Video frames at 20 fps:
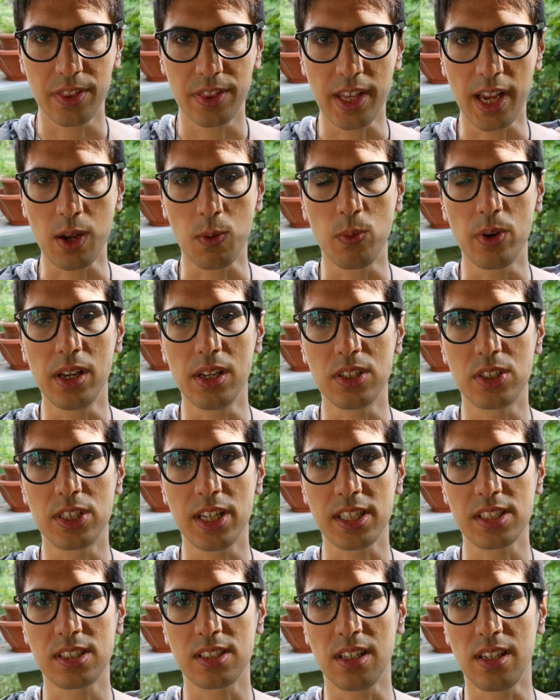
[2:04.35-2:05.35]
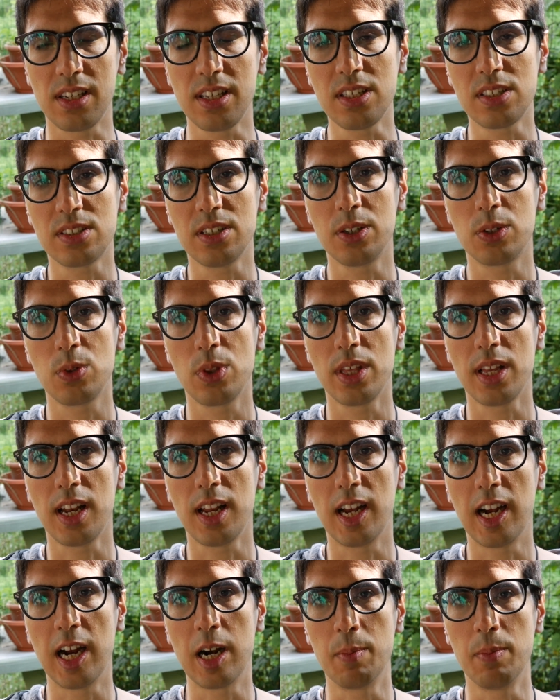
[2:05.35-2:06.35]
They will just listen to the
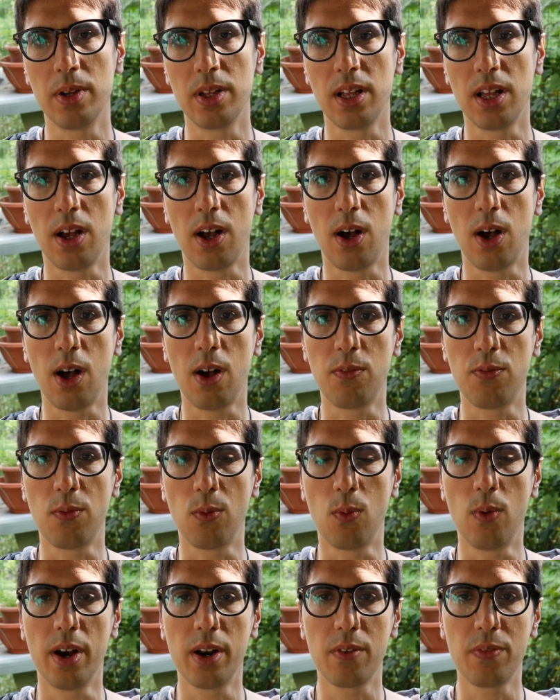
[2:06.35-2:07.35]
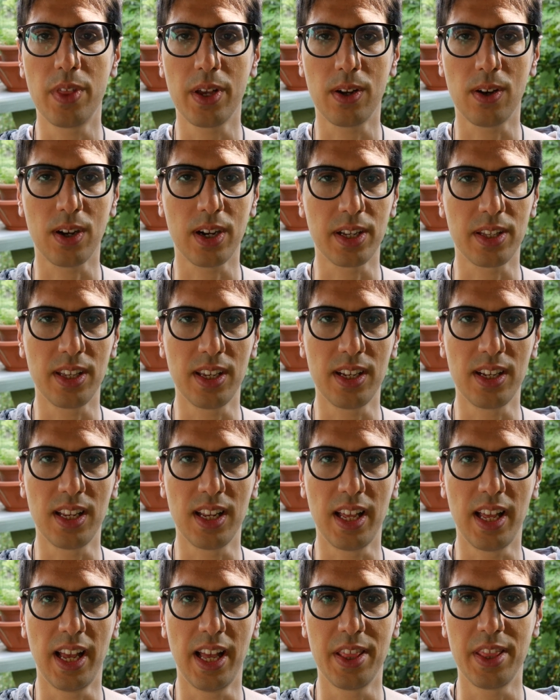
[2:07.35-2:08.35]
alarm of one of the cockatiel,
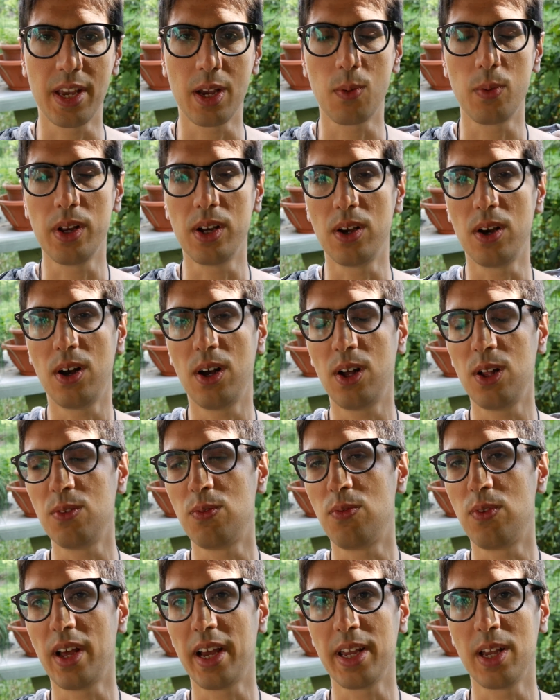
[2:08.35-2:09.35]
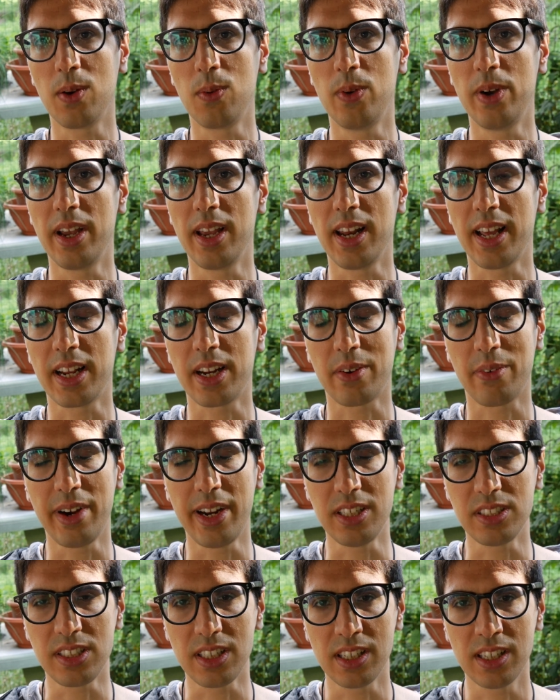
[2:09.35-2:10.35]
and they will all fly away like
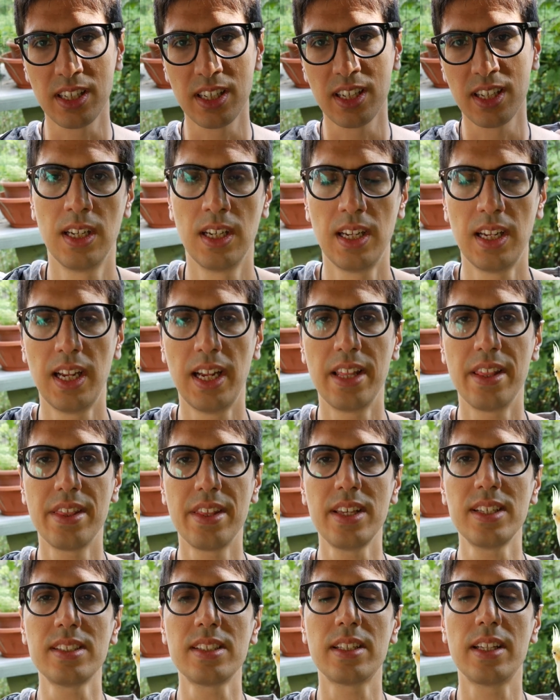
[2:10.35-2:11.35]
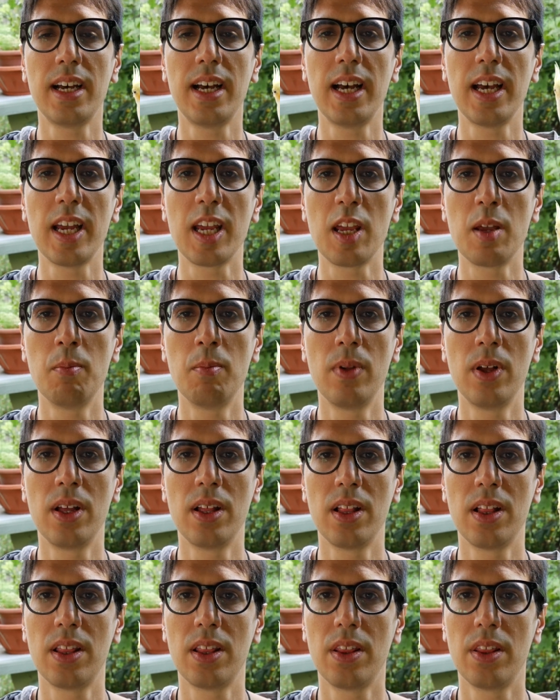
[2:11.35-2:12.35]
crazy. And this time,
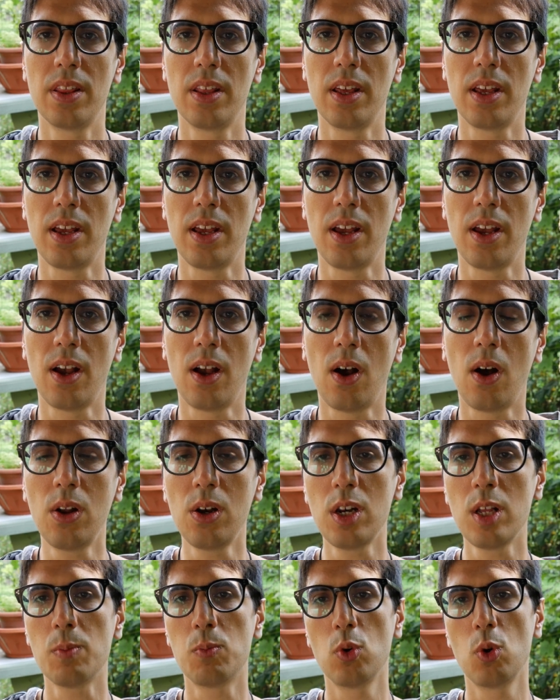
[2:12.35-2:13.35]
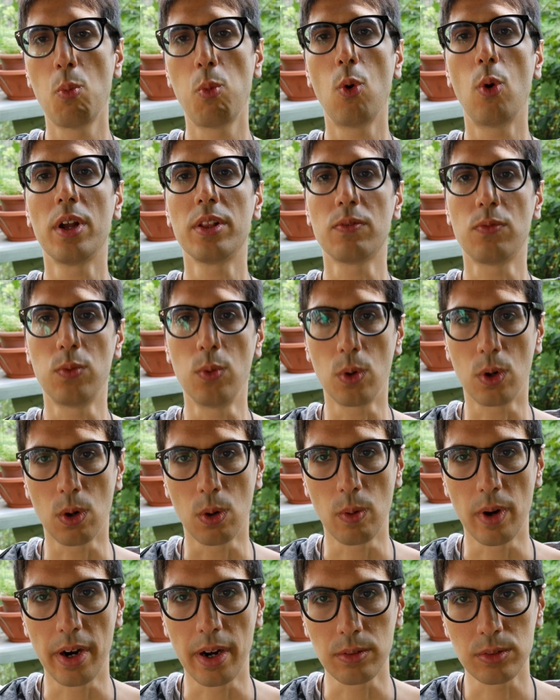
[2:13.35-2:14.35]
only Bubu and Fuco
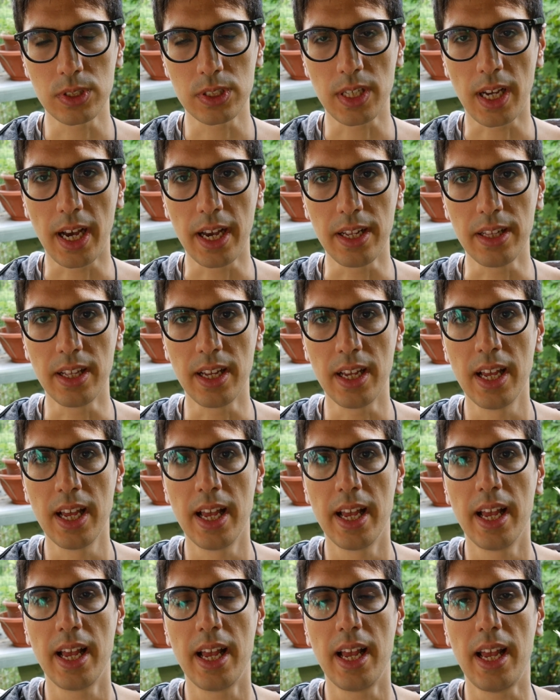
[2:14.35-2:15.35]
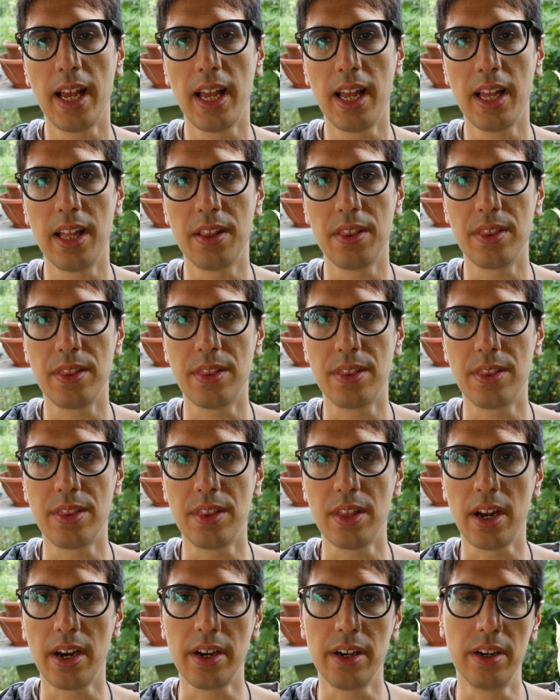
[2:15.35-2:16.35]
were outside, and
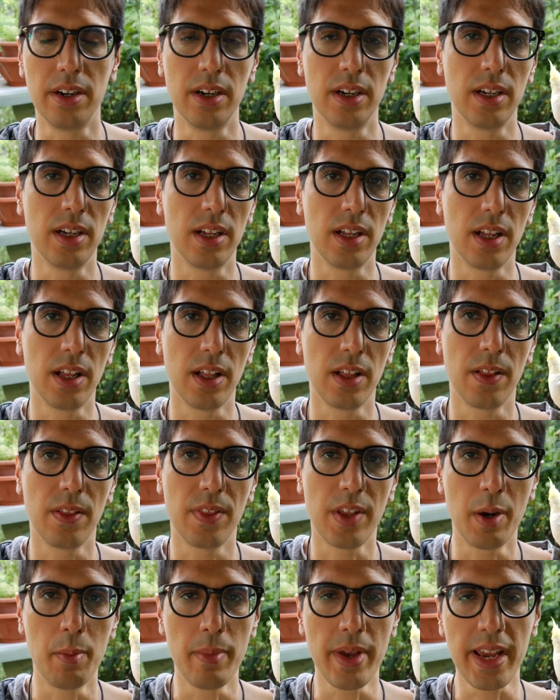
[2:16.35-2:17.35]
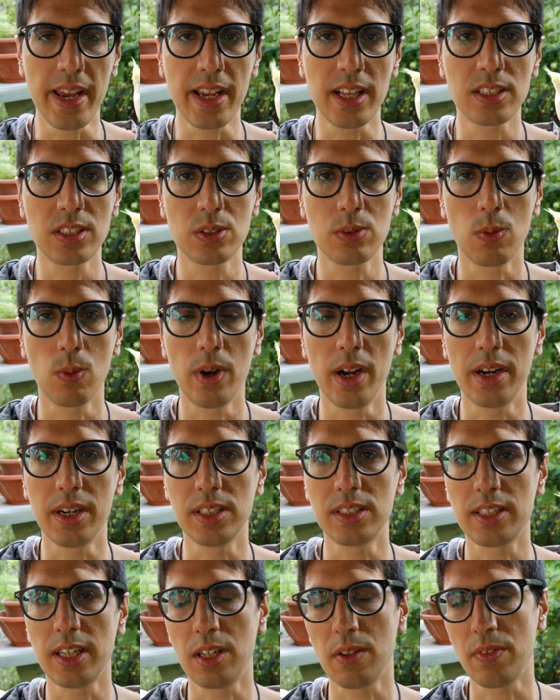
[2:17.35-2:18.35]
their mates were
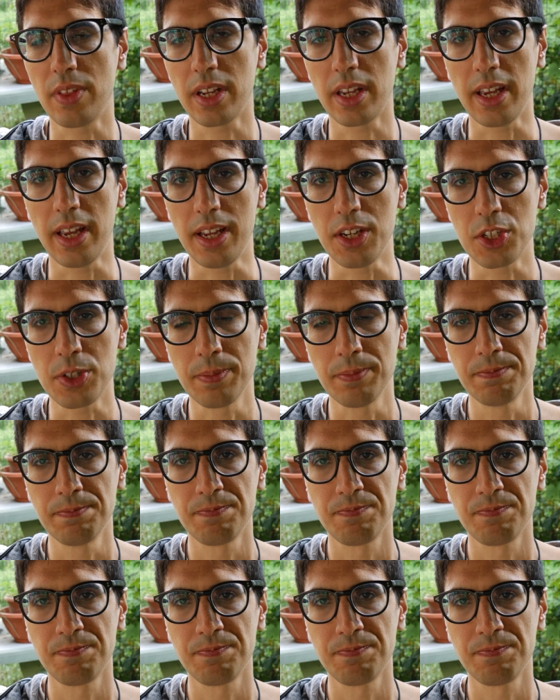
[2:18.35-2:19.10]
inside of the cage.